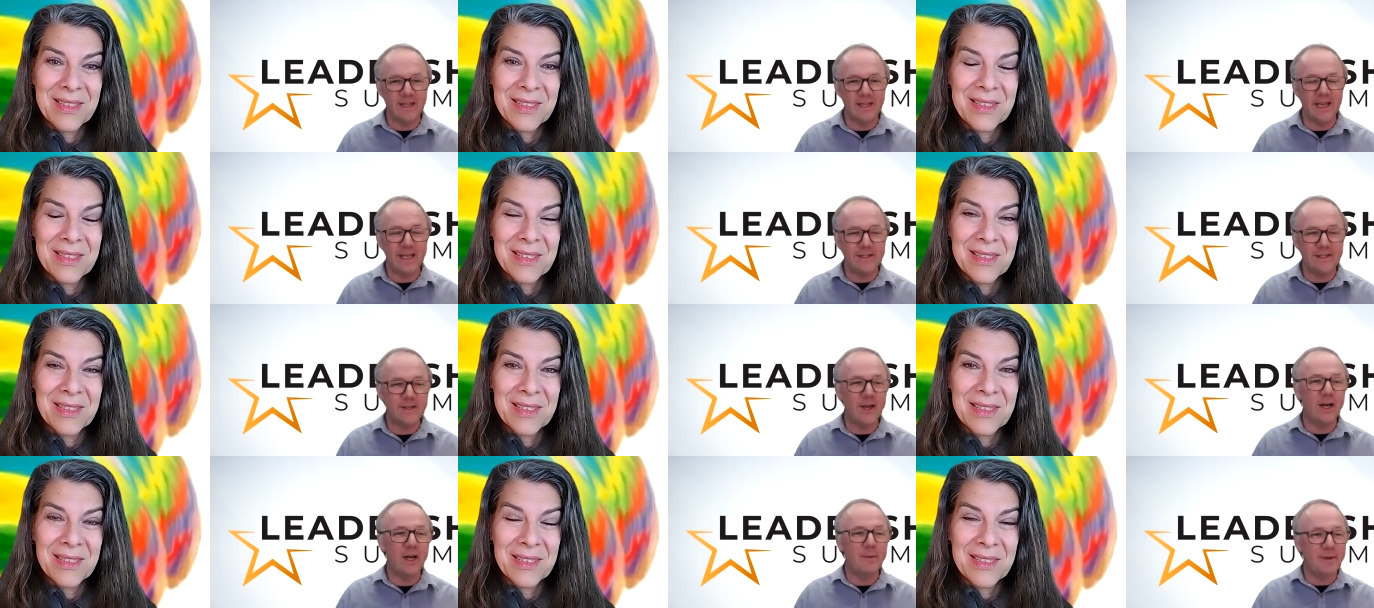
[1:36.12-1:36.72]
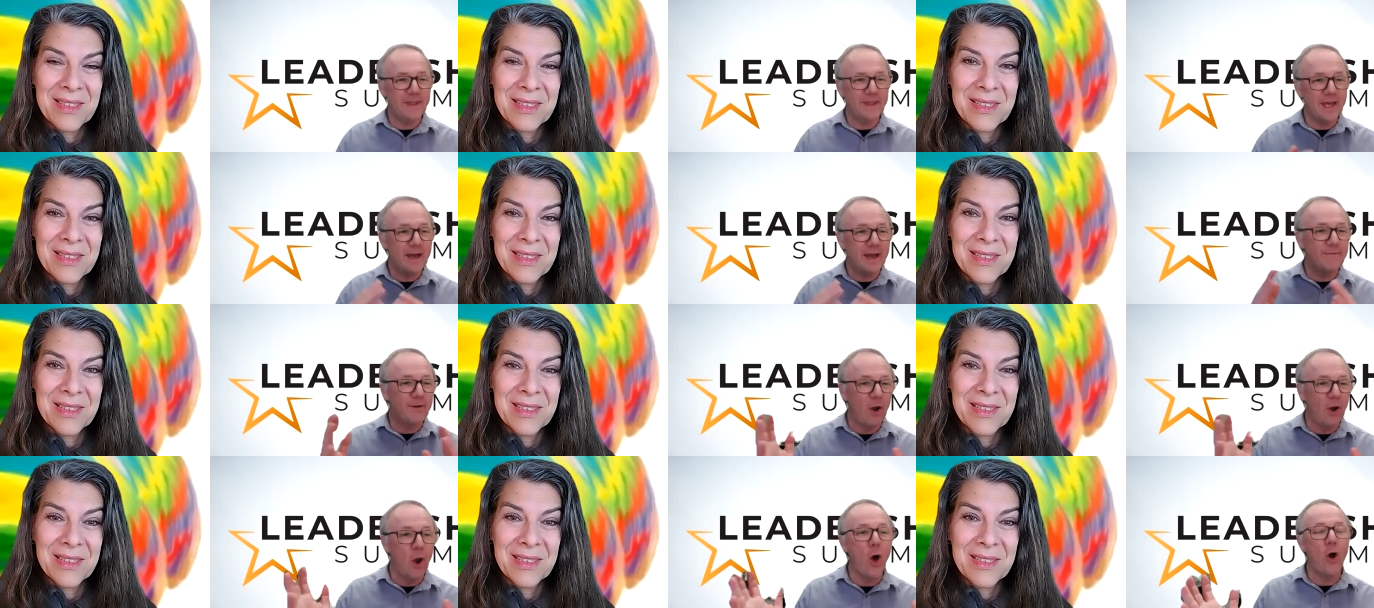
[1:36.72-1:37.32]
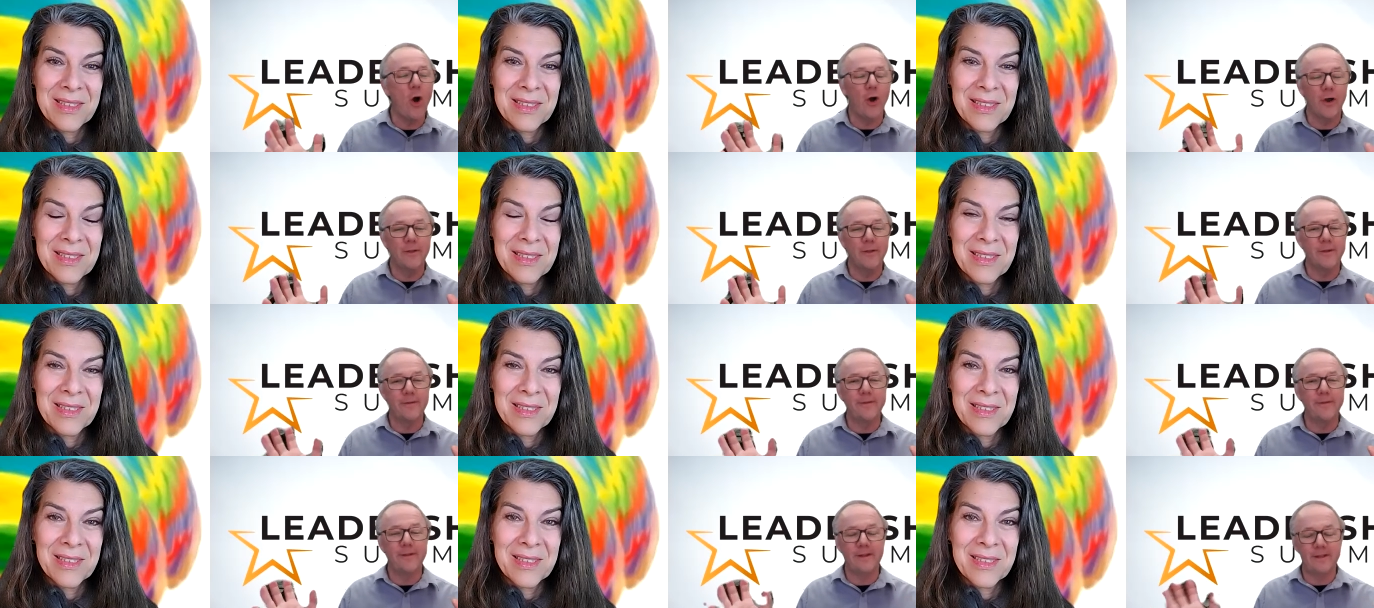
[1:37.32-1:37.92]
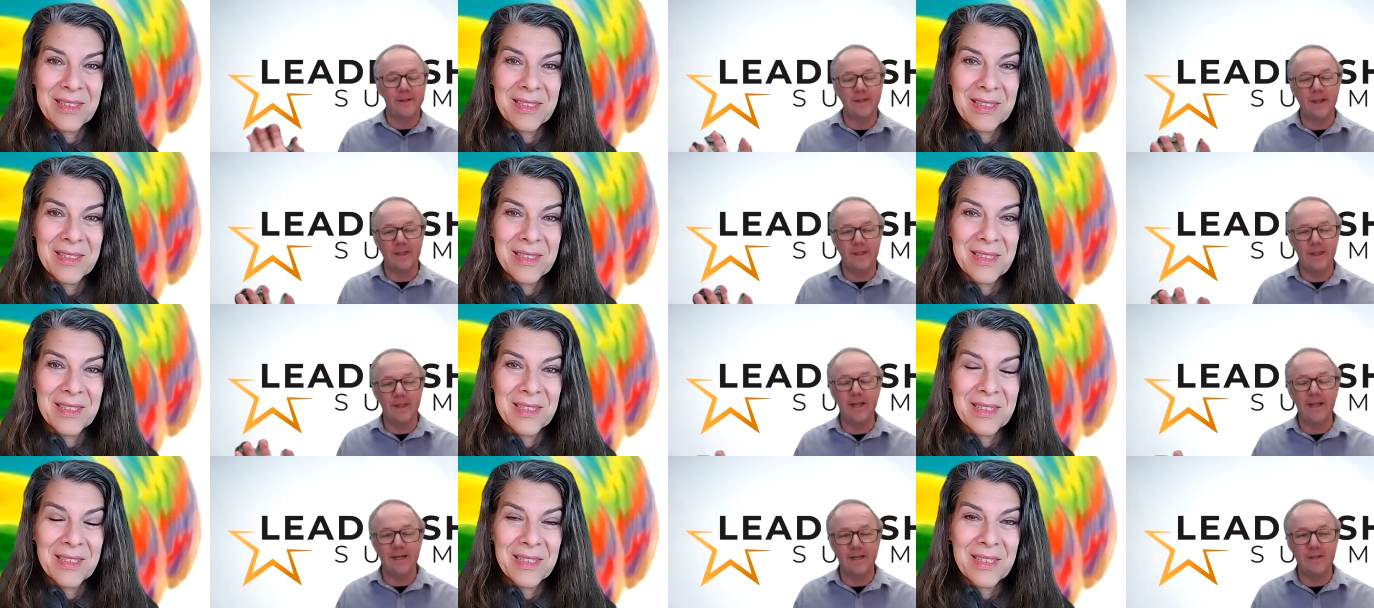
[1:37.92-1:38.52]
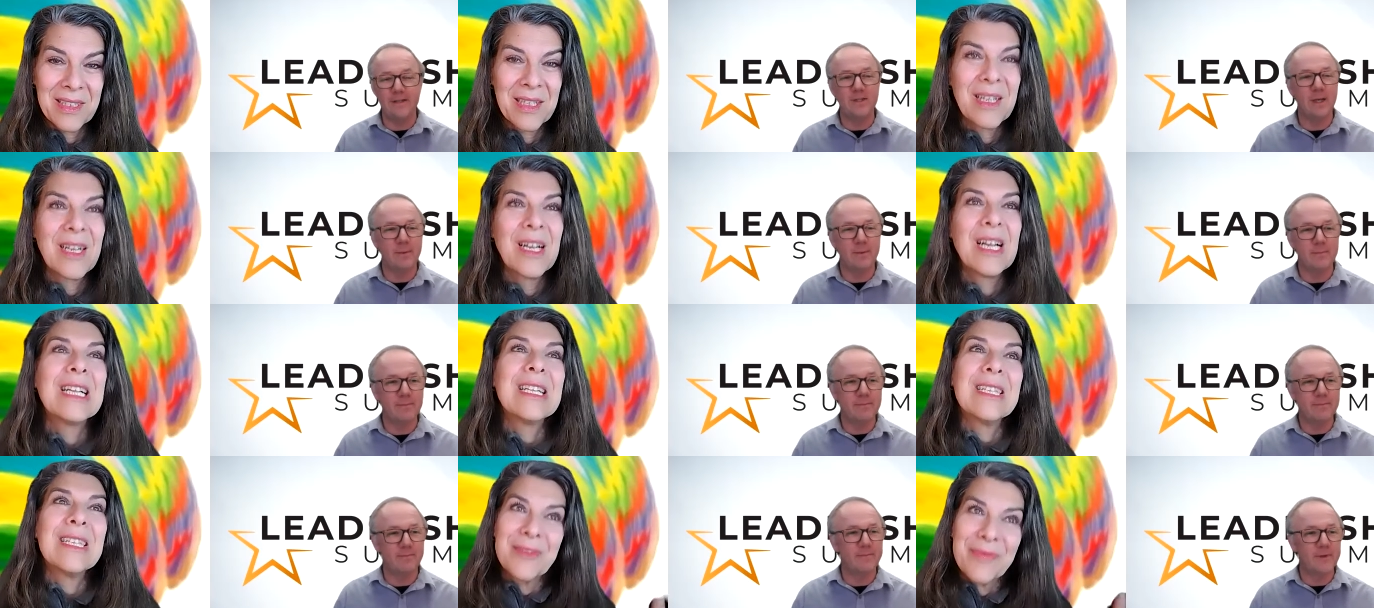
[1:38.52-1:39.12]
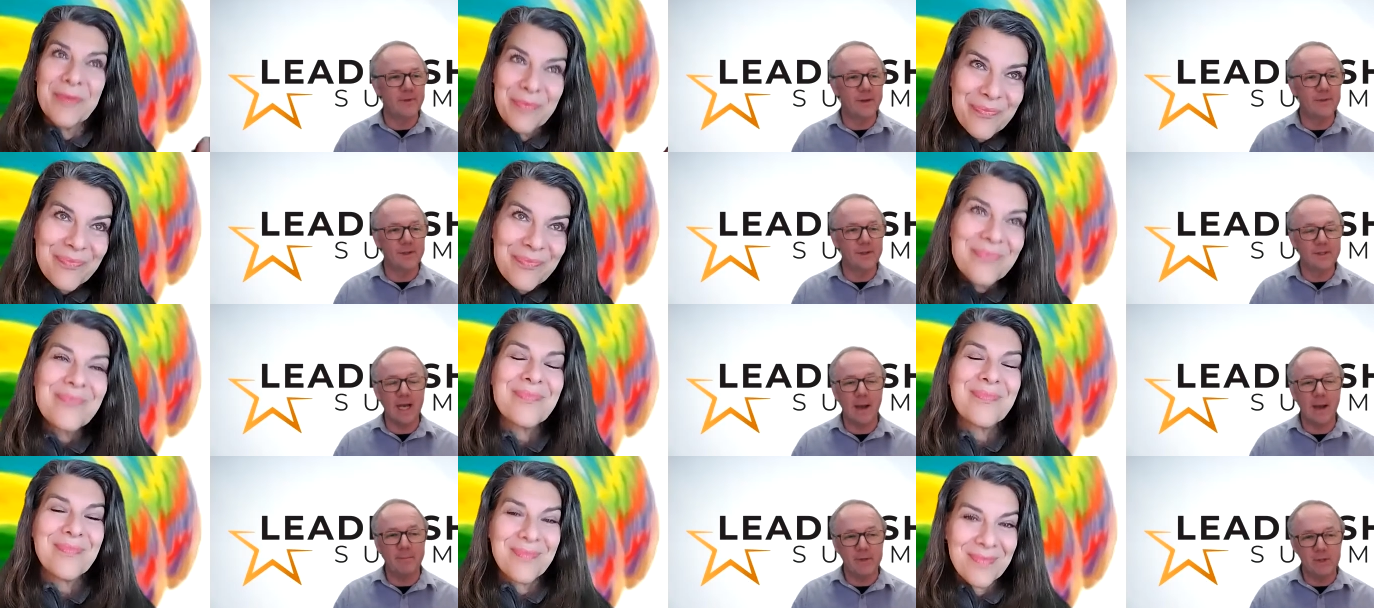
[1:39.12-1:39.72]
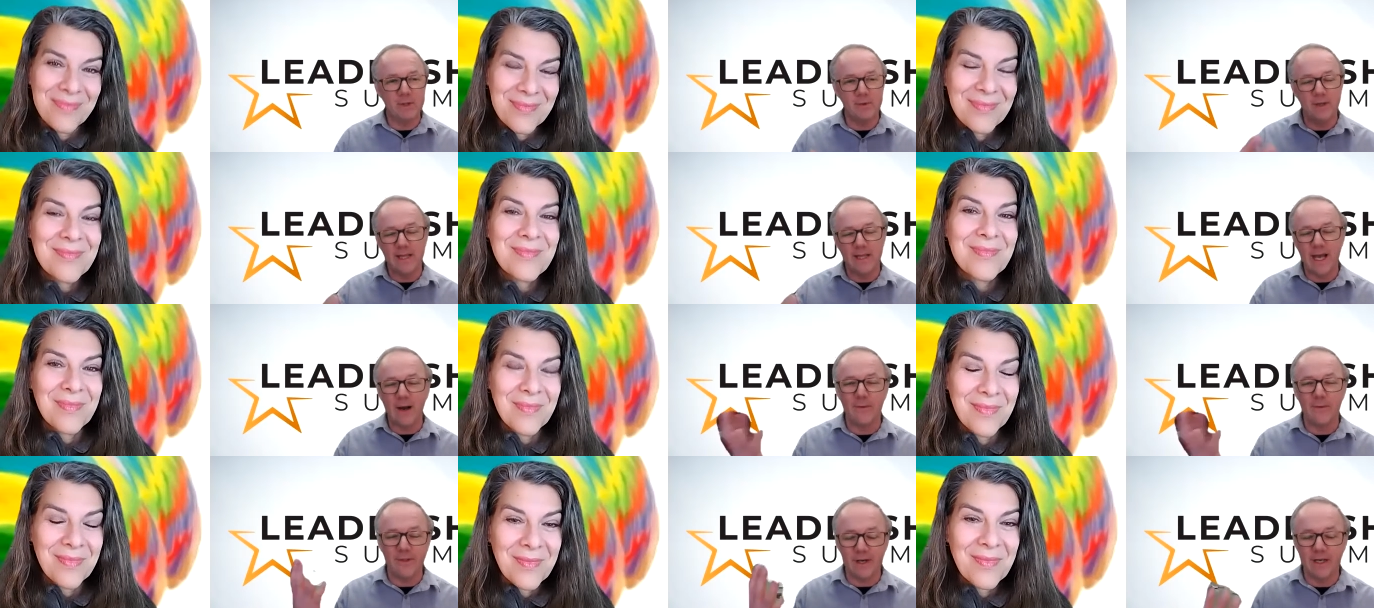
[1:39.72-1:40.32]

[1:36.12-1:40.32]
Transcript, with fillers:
Speaker 1: it's going to be there for longer than the than the leadership than the time between now and the